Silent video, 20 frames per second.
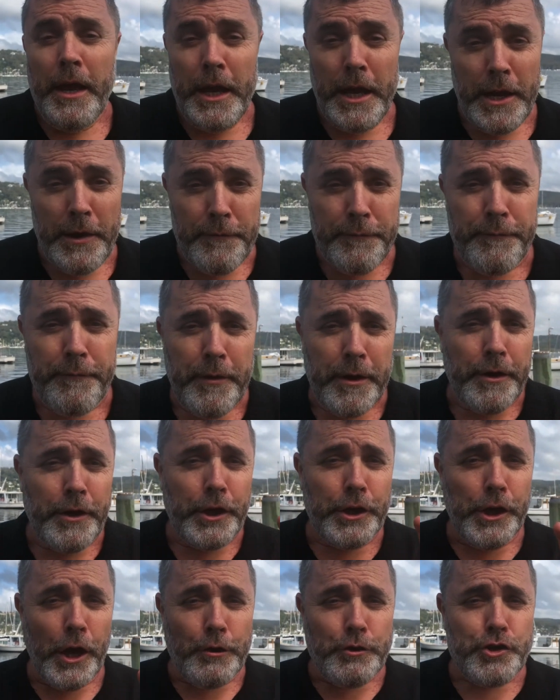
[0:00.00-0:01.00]
If
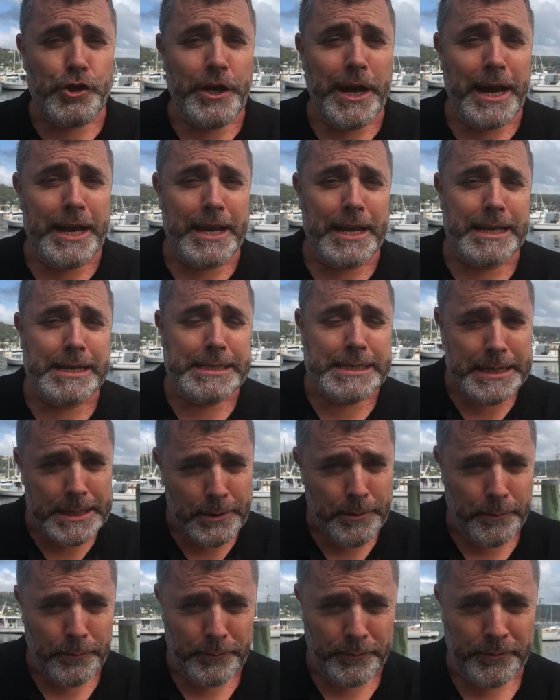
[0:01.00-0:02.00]
negotiating
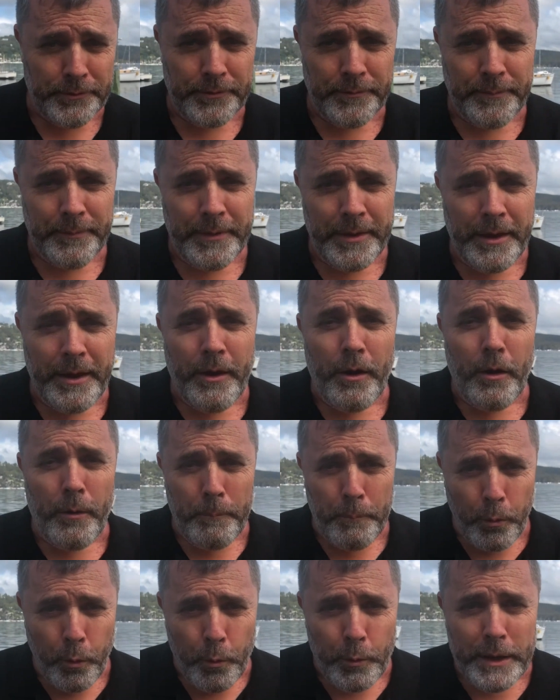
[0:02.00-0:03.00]
deals,
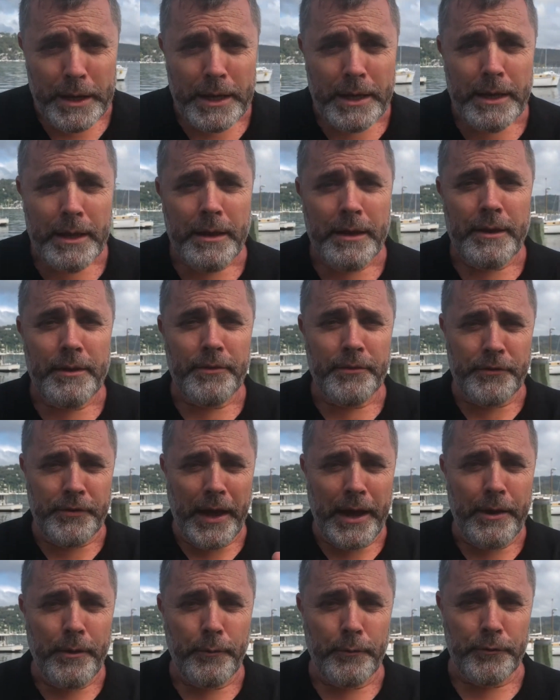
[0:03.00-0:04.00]
putting
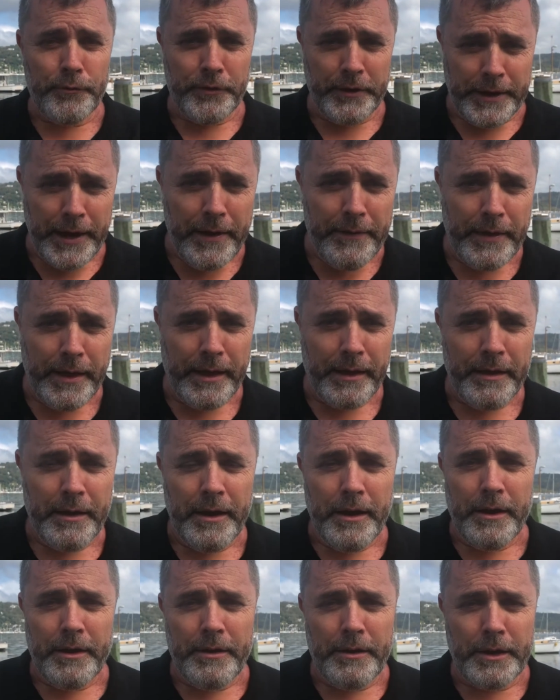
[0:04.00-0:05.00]
sales together,
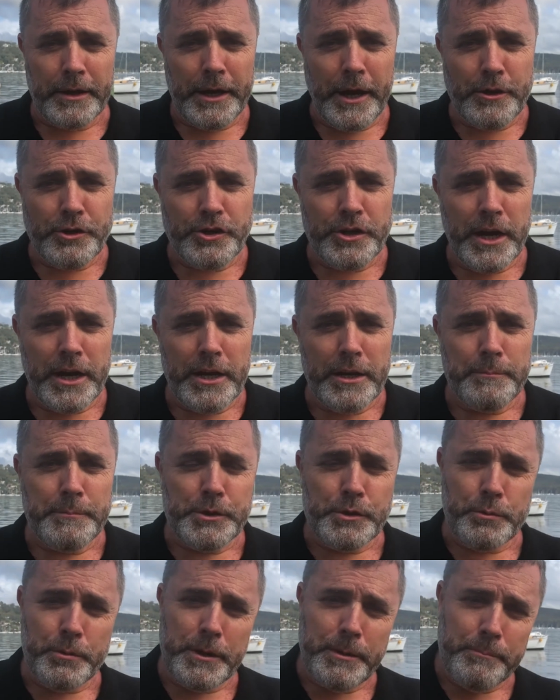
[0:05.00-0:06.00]
negotiating
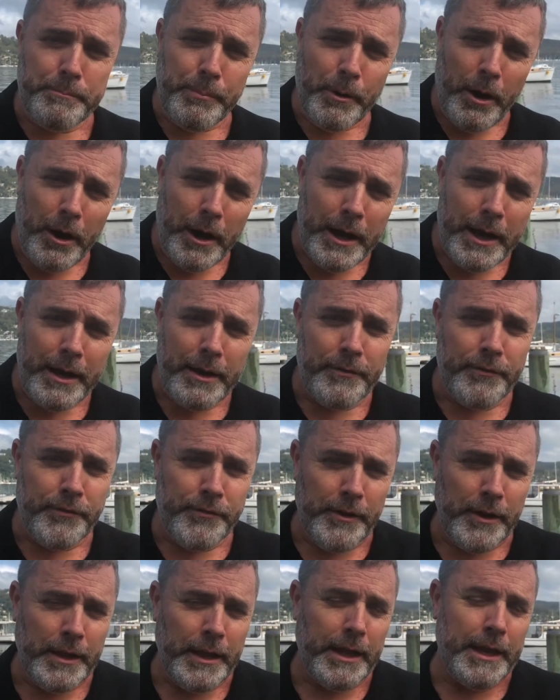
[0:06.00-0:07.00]
between buyer and
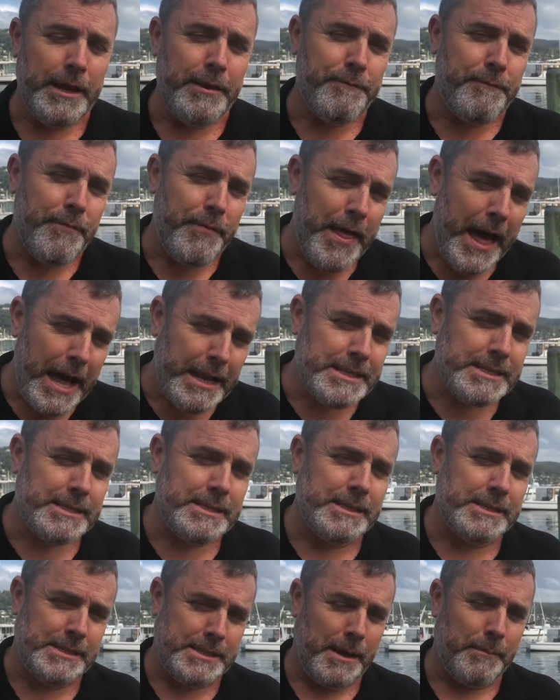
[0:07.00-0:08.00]
seller, if that's
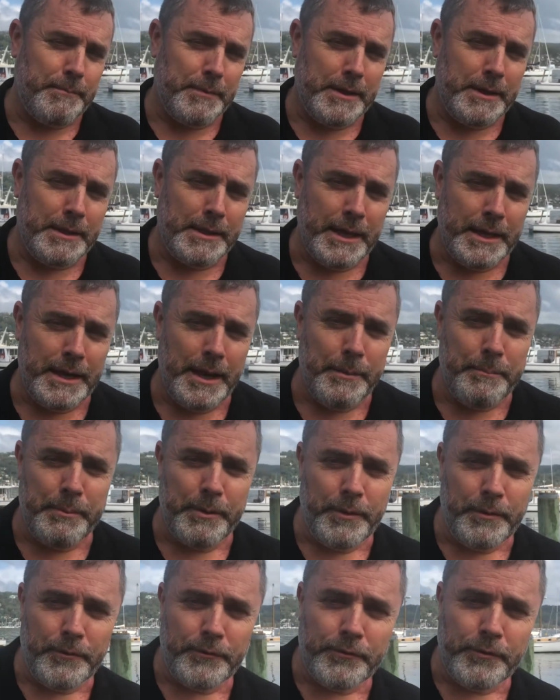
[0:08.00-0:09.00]
something that
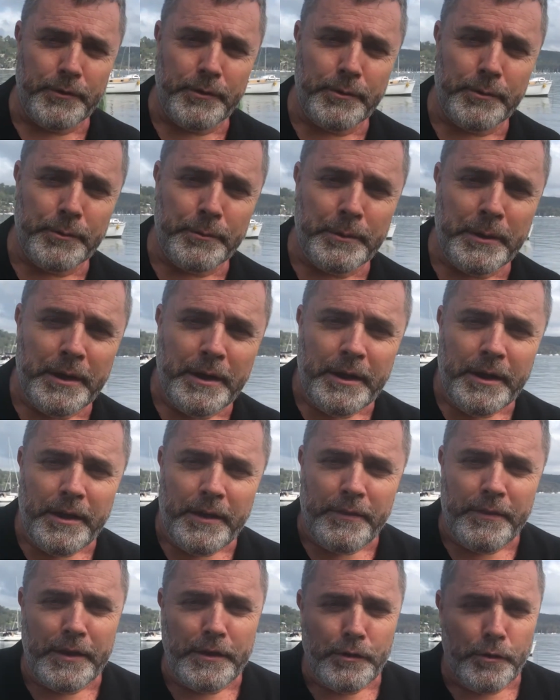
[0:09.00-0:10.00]
appeals to you,
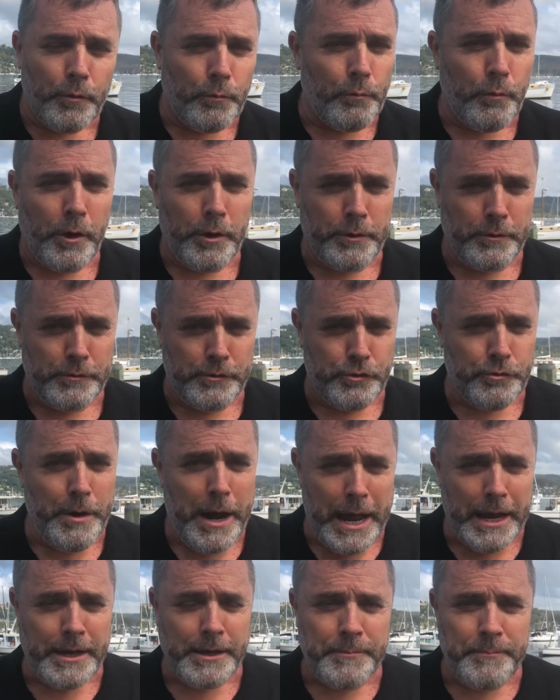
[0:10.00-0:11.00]
then you're right on track.